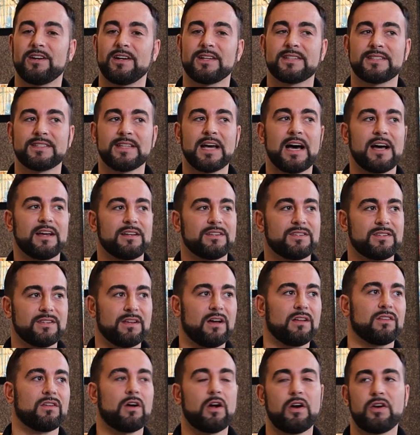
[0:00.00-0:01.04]
It's not
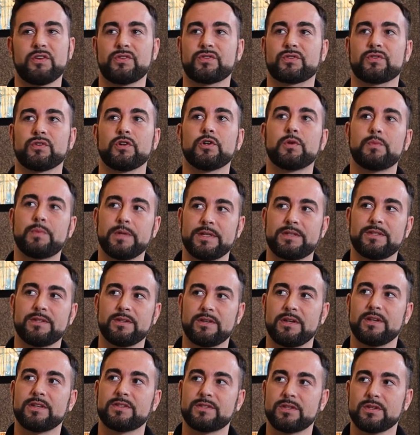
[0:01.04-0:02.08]
a large group. It's
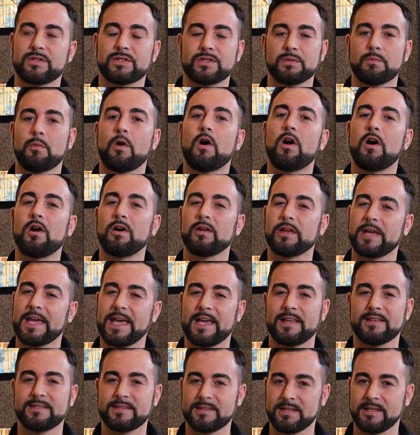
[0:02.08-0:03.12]
a small,
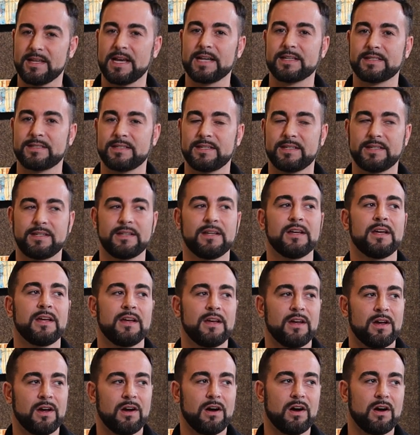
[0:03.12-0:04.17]
hand-selected
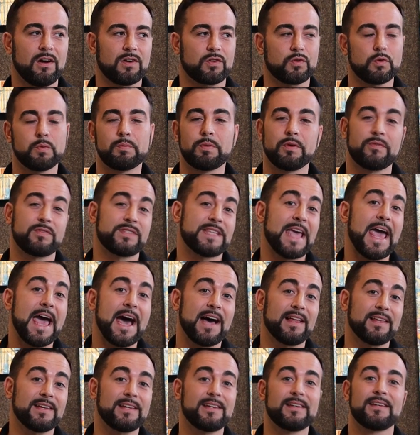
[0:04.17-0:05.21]
group of
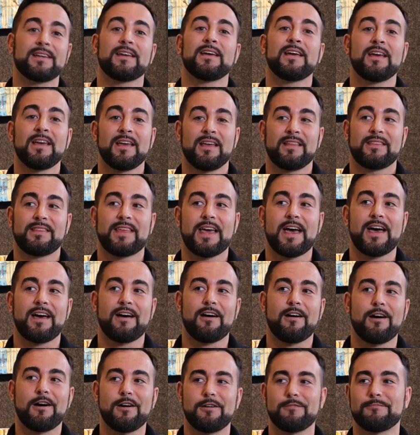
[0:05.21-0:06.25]
talent
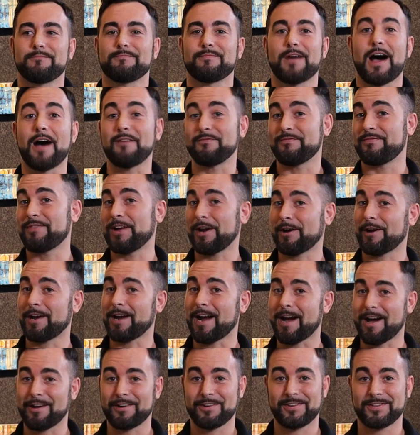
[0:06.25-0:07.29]
that I'm very
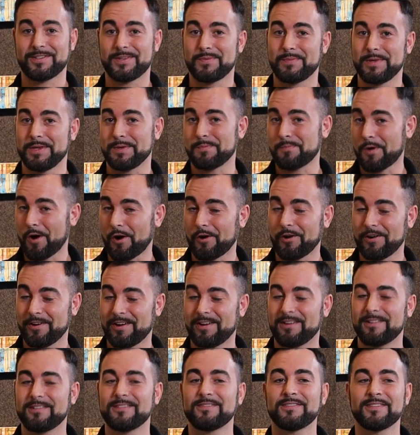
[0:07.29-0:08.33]
honored to be a part
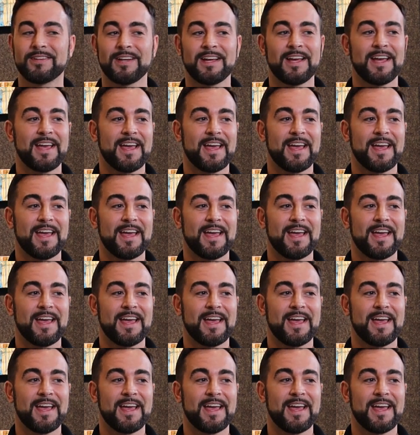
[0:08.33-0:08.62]
of.